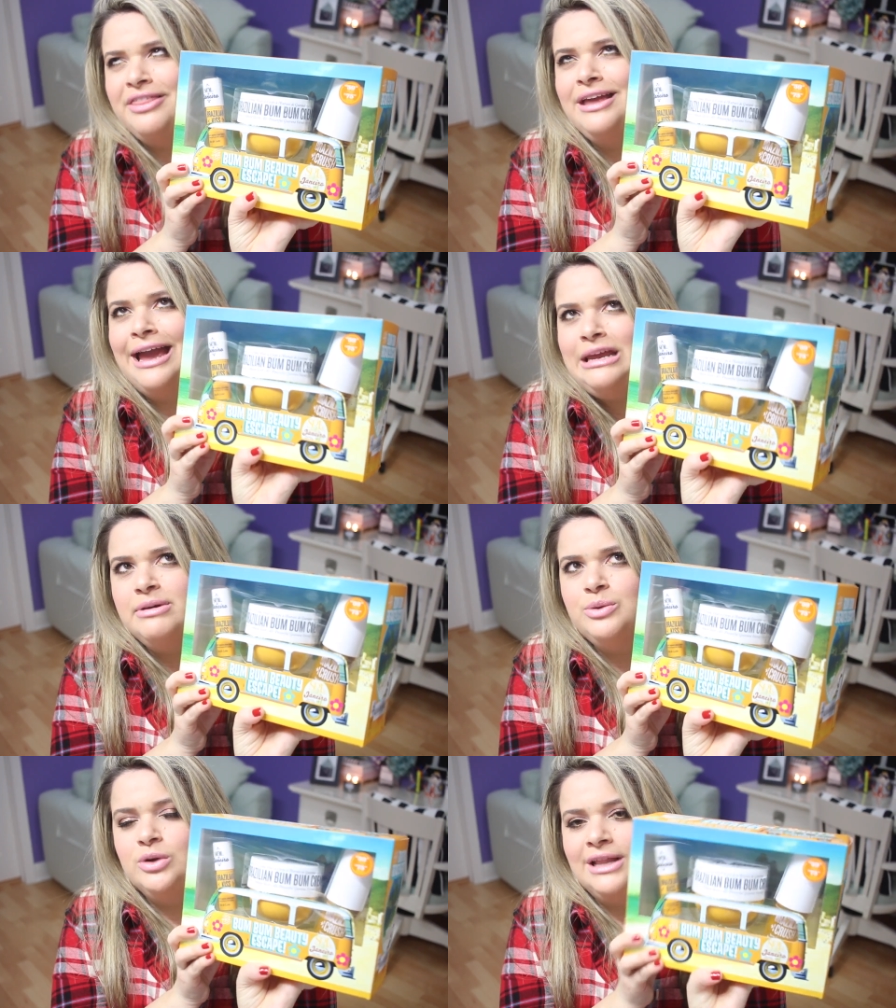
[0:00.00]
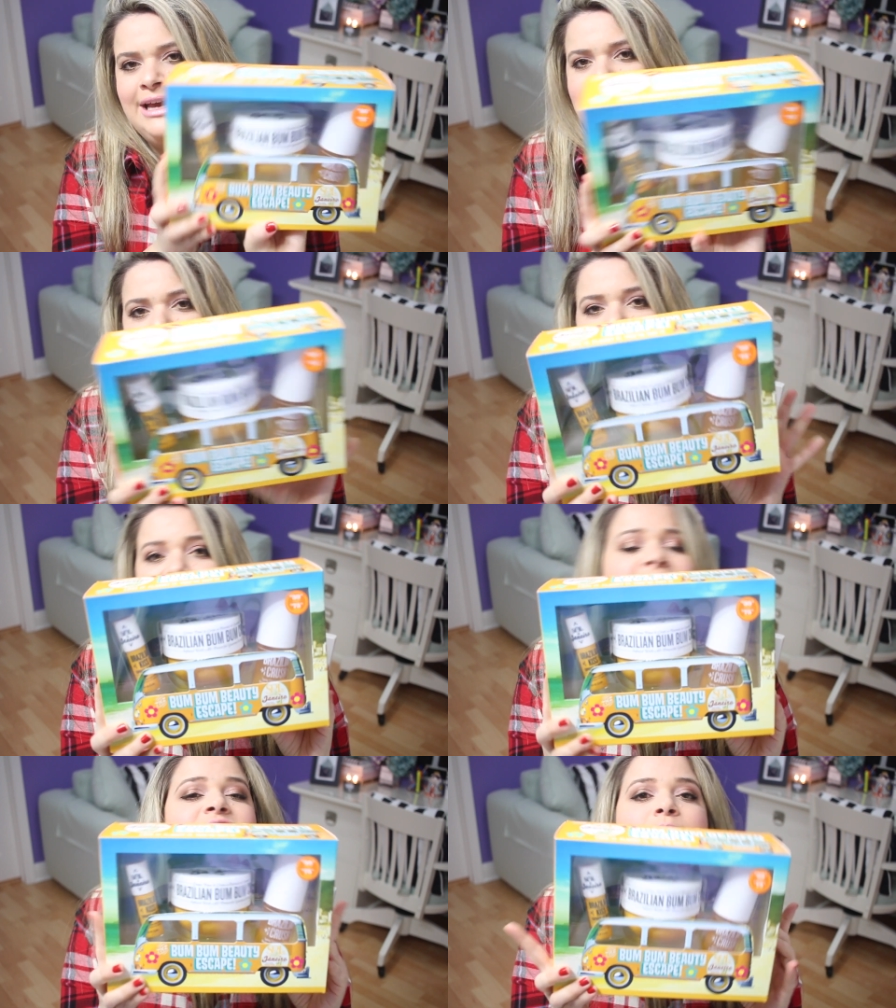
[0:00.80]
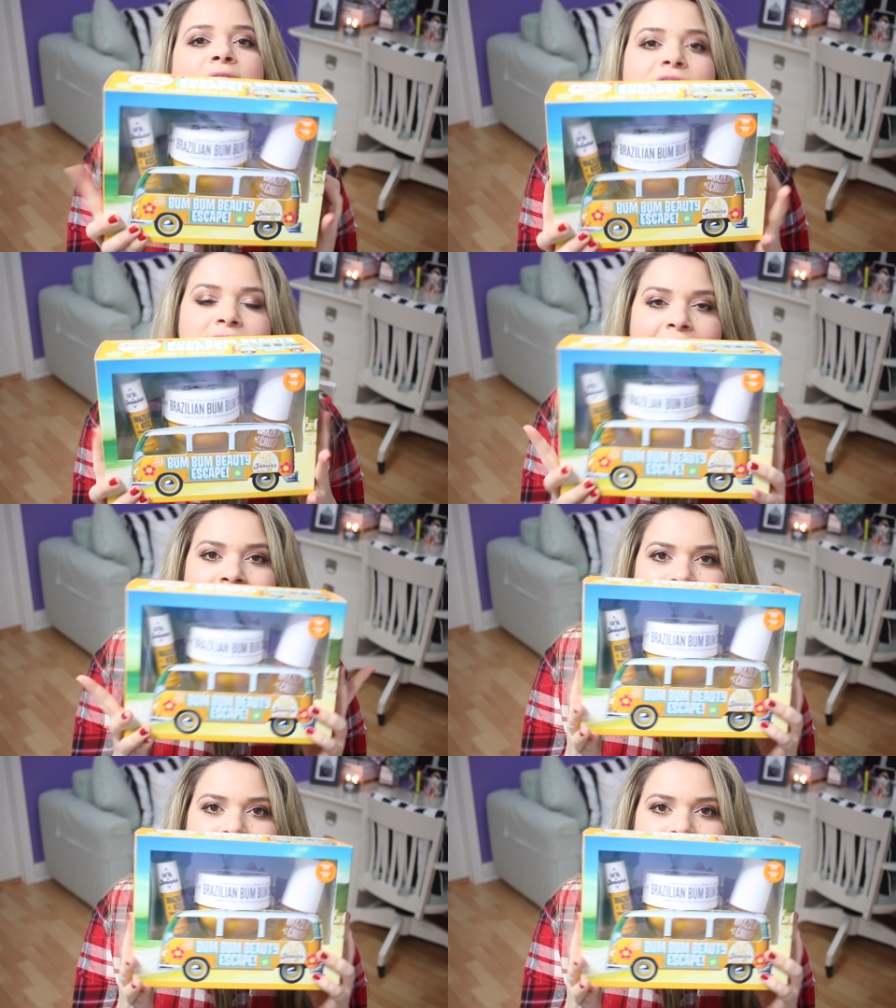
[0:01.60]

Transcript: I think anybody would like it. If you haven't smelled